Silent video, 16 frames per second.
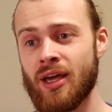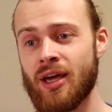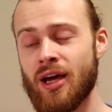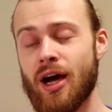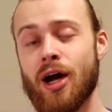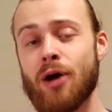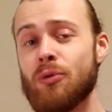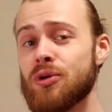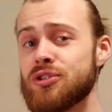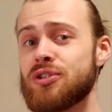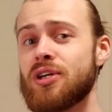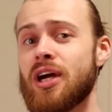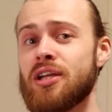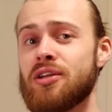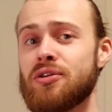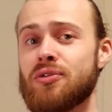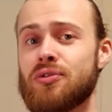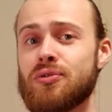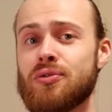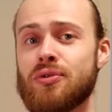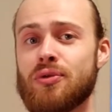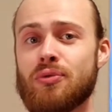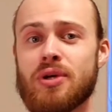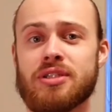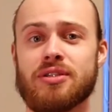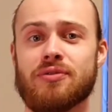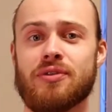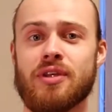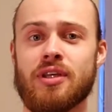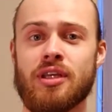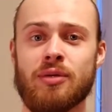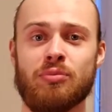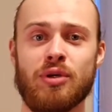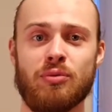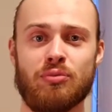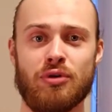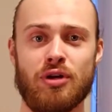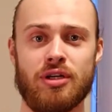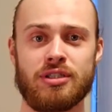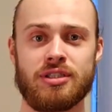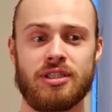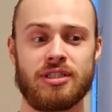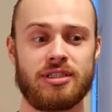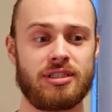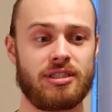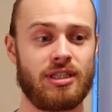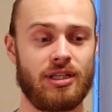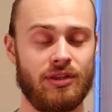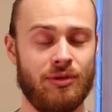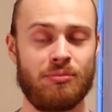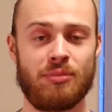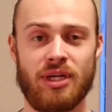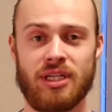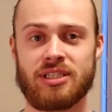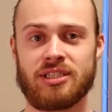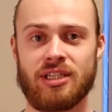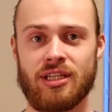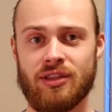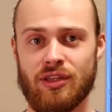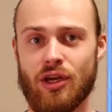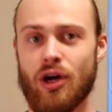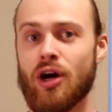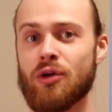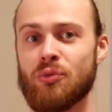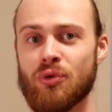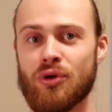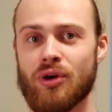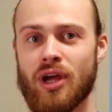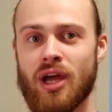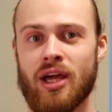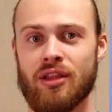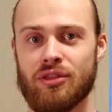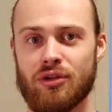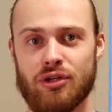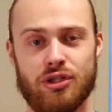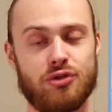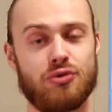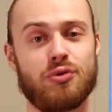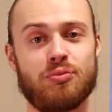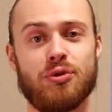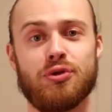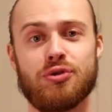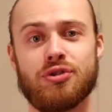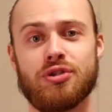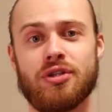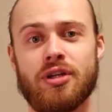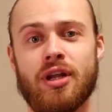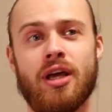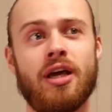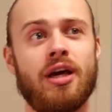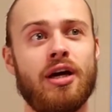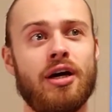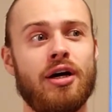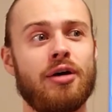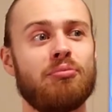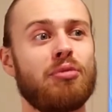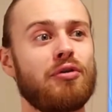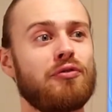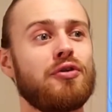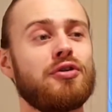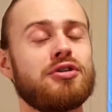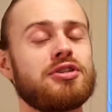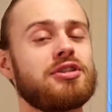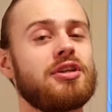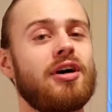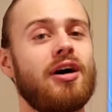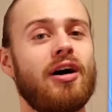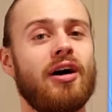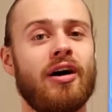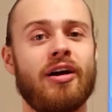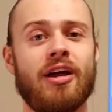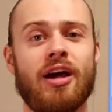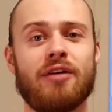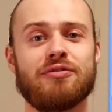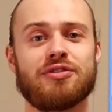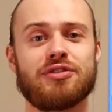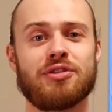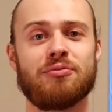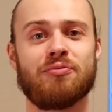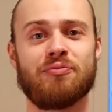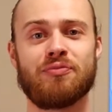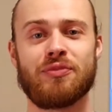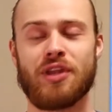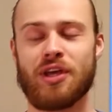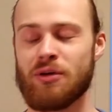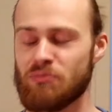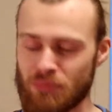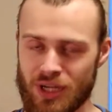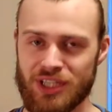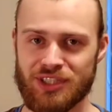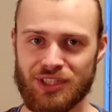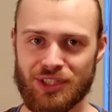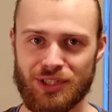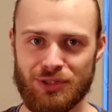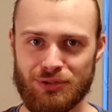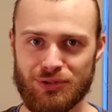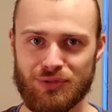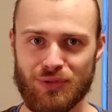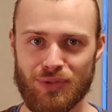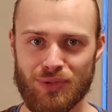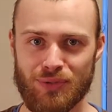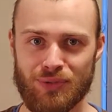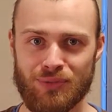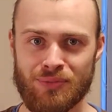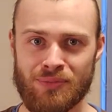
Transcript: I want to guide you through the rest of the EP process, the mixing, the artwork and the distribution. But first, I have some amazing news for you.